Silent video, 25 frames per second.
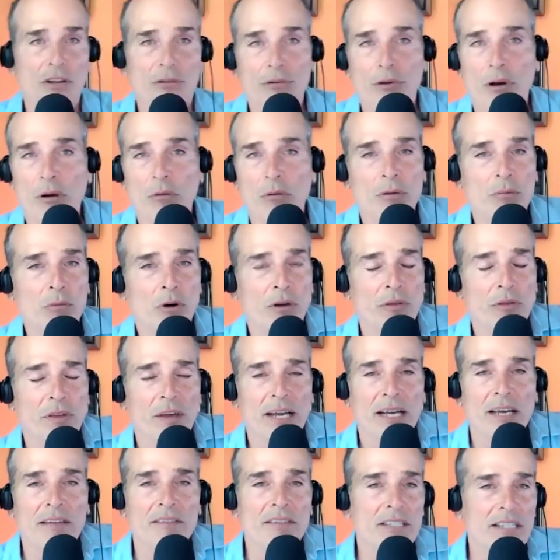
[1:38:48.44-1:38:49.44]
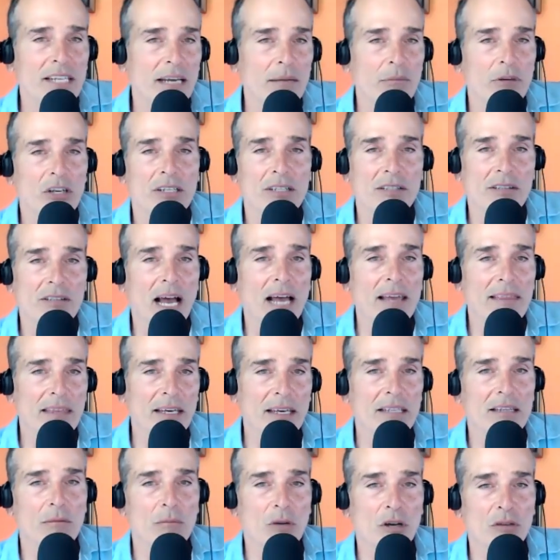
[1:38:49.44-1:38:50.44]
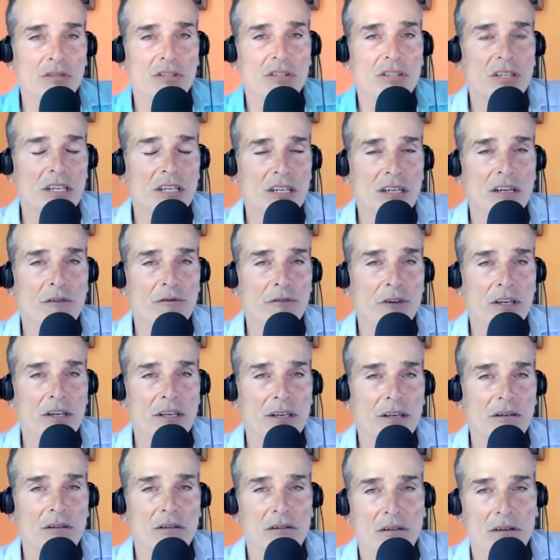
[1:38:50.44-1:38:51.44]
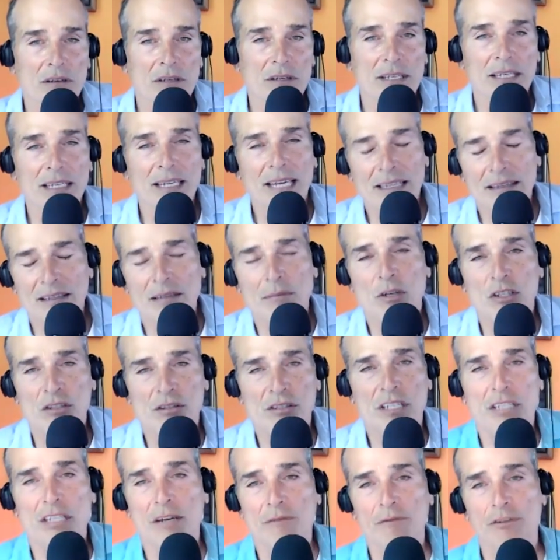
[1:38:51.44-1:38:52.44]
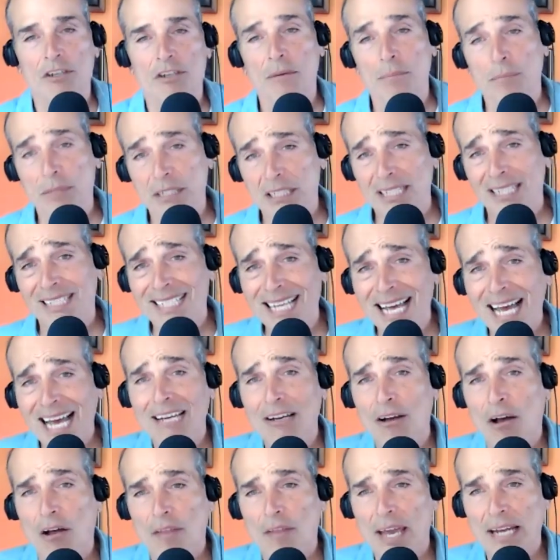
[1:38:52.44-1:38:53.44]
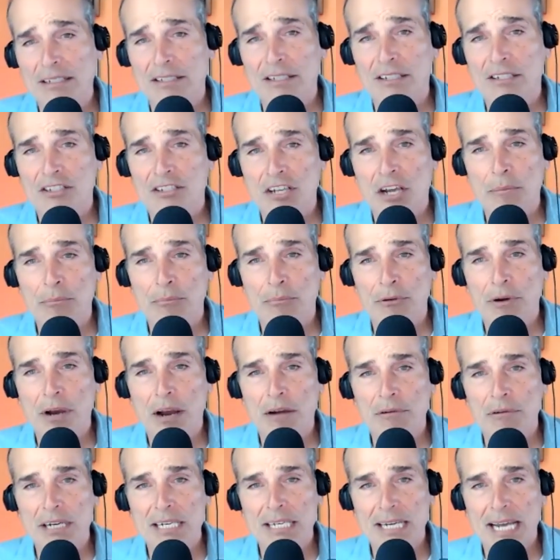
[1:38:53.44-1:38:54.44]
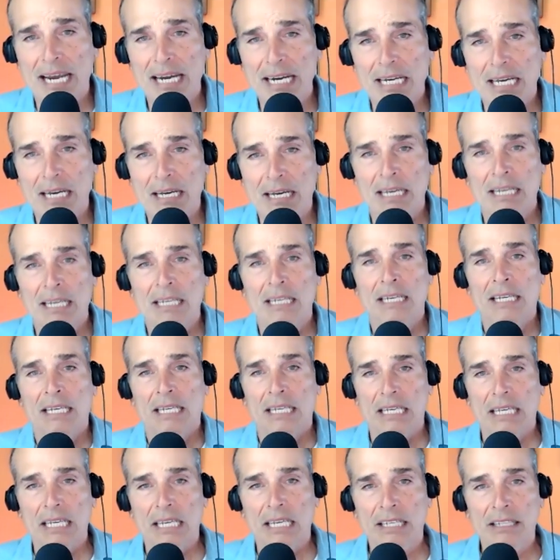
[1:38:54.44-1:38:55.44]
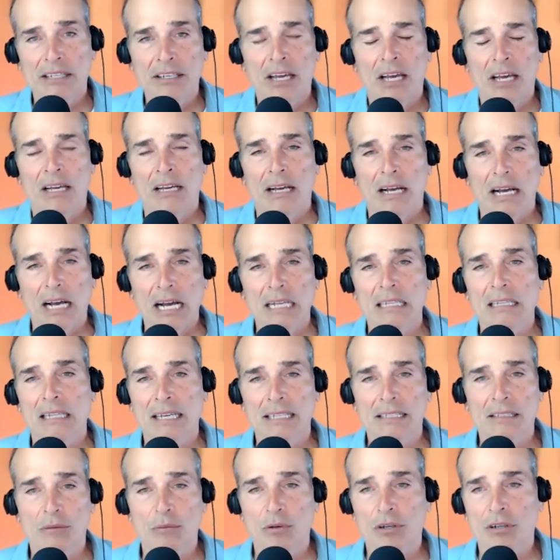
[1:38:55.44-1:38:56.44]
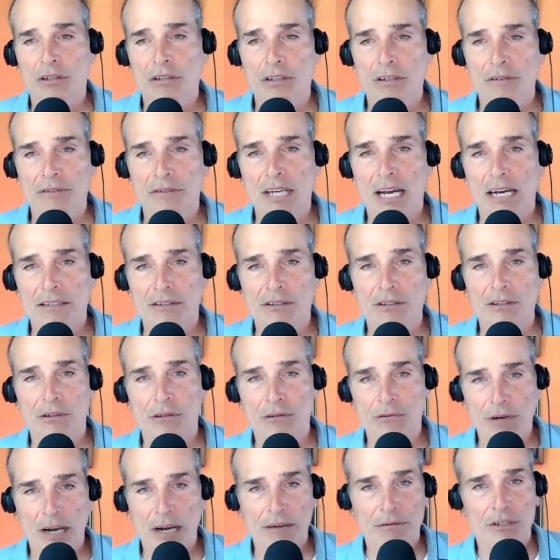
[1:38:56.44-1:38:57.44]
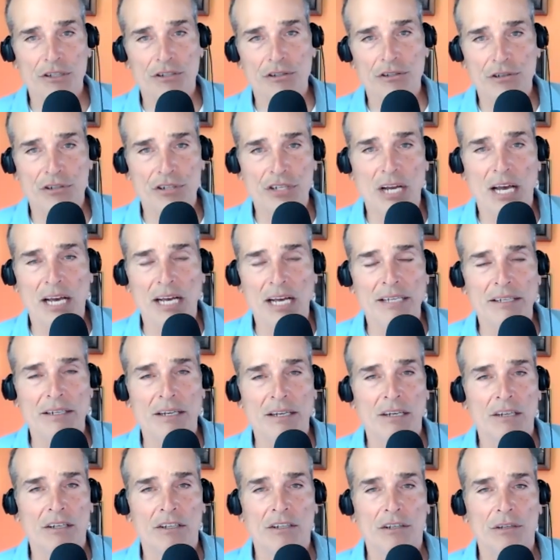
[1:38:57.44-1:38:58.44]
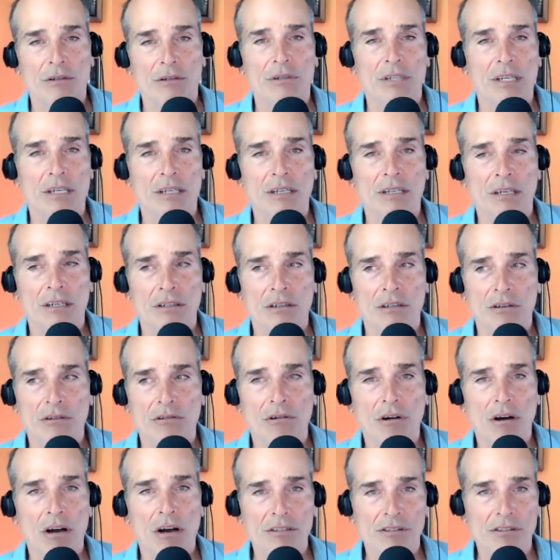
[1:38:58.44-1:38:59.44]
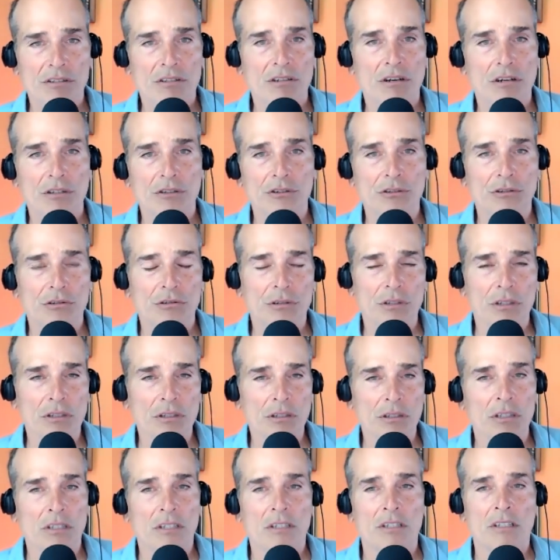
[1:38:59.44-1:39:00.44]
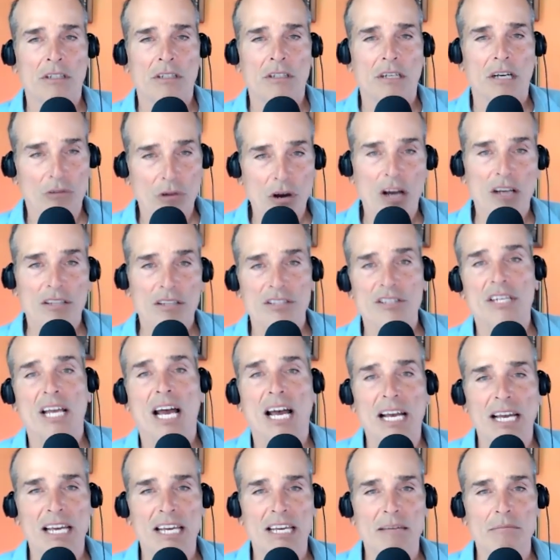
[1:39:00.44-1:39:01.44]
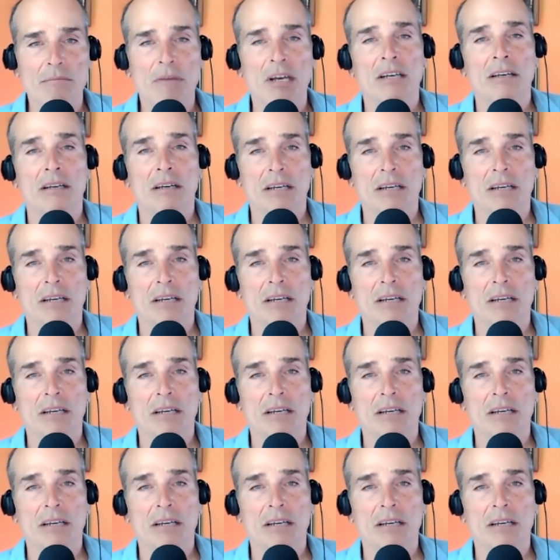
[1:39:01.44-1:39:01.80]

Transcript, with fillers: going to throw one more thing on the table because I yeah. think the most significant, not the most significant, but to tie all that contemporary data in. I like the work of Dr. Gregory Shushan, who did a cross cultural, cross time